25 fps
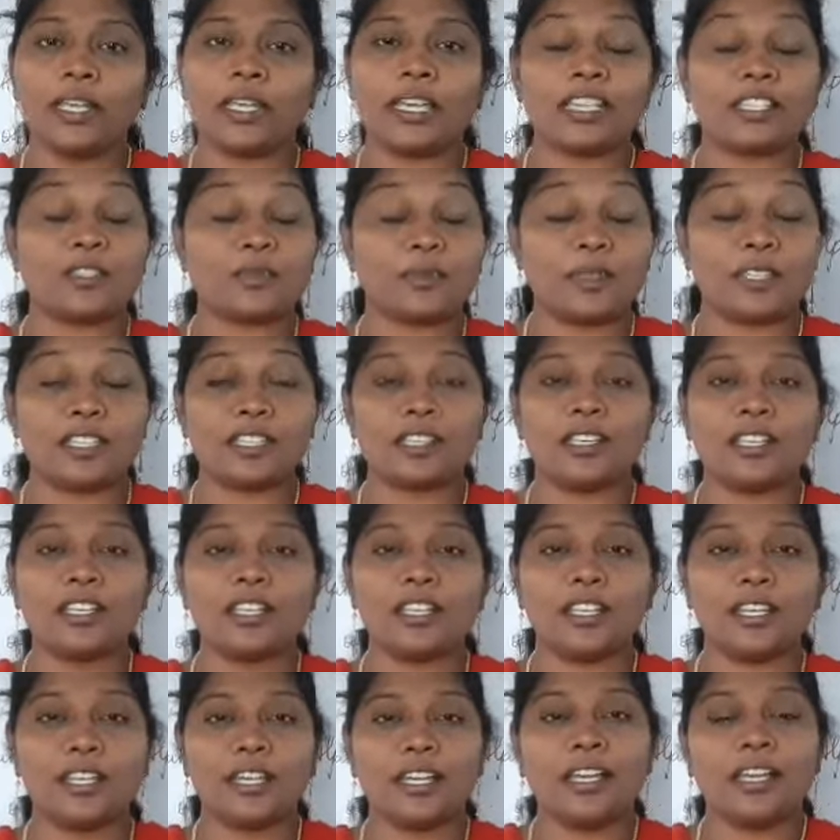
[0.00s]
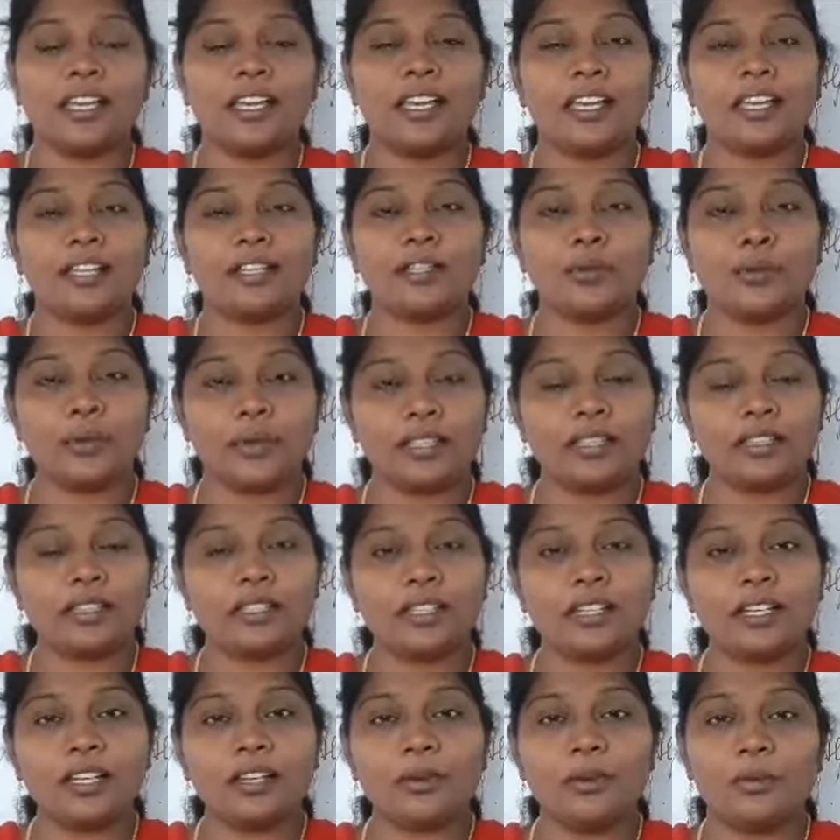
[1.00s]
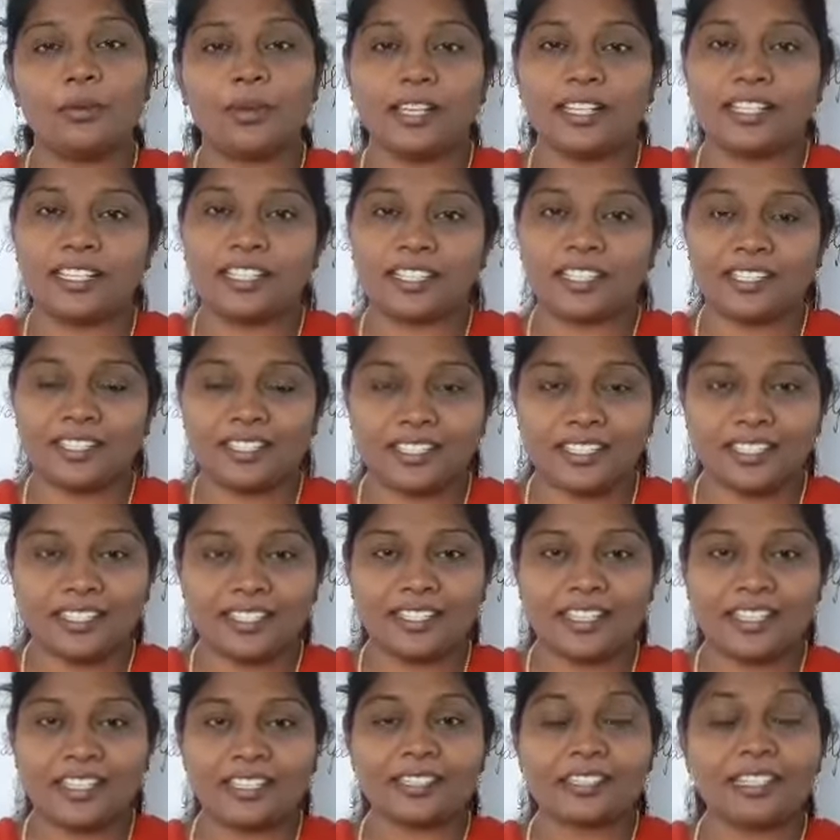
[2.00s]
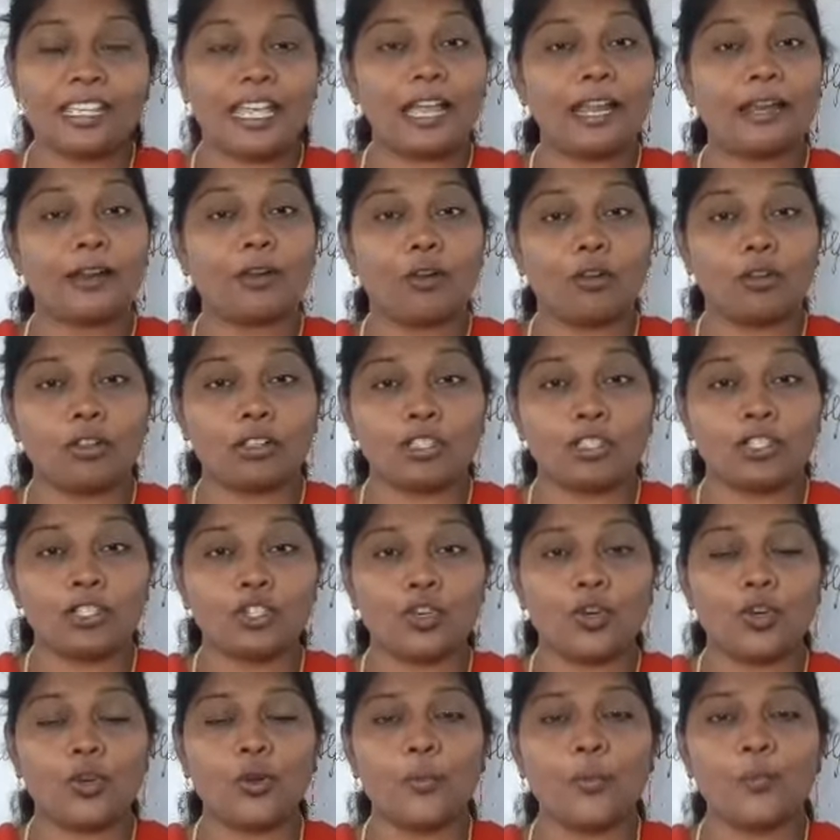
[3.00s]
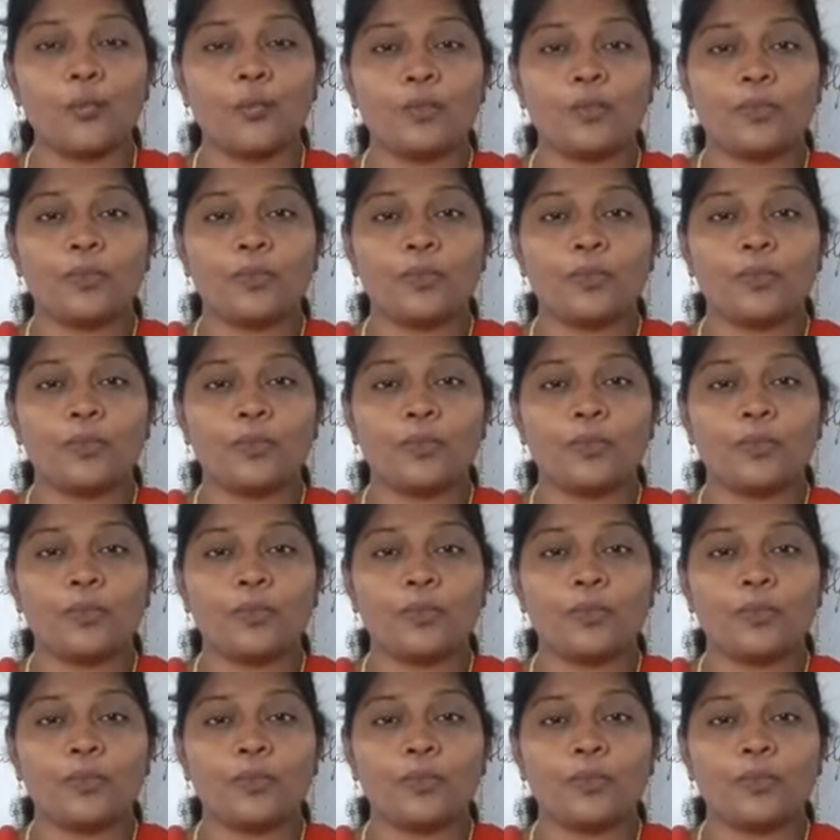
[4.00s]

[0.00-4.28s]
especially during the winter seasons, and also